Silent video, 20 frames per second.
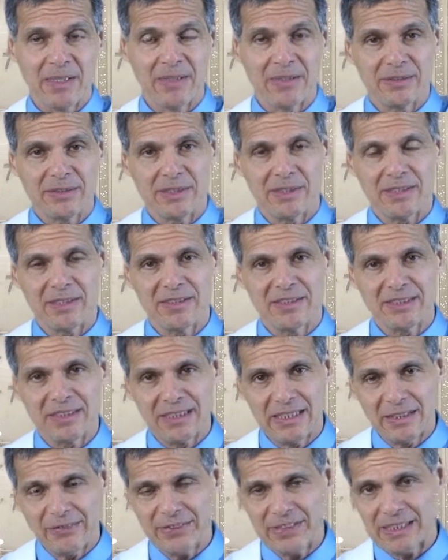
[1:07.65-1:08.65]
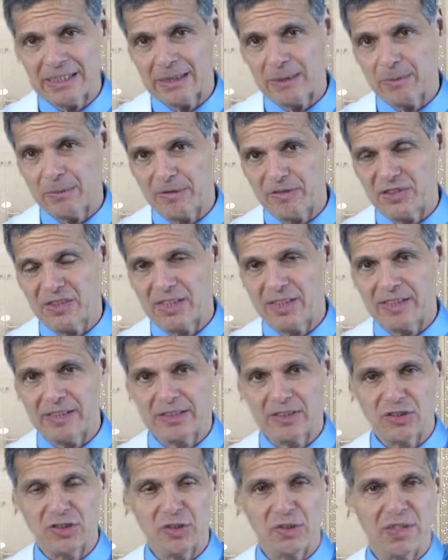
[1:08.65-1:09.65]
There's a, a, significant number of
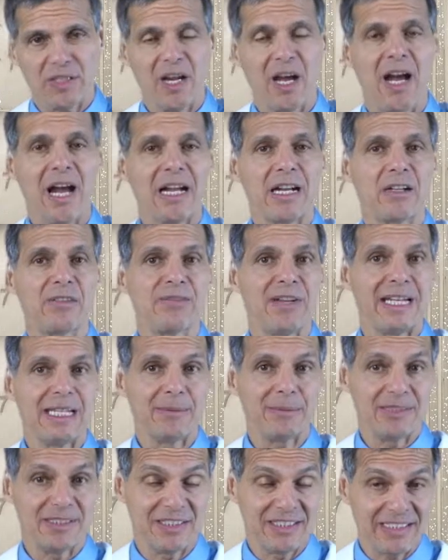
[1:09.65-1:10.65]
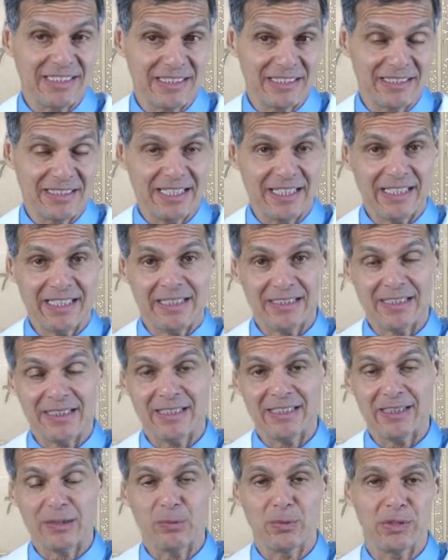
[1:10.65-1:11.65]
studies that show that higher vitamin C intake is
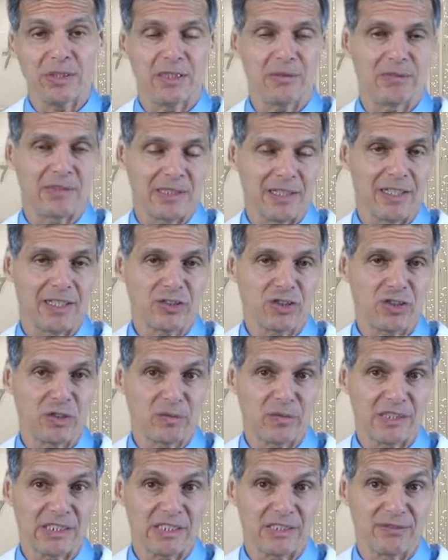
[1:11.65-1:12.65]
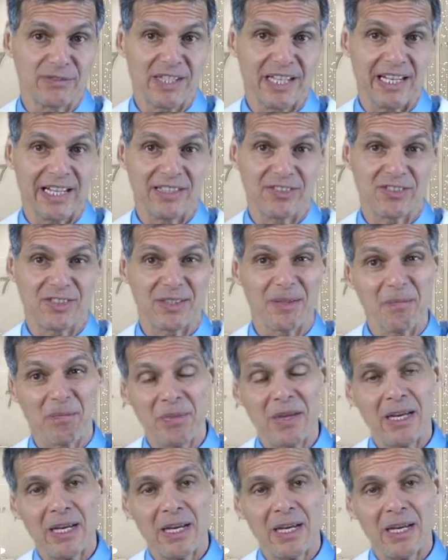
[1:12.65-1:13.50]
linked with a reduction in risk of cancer.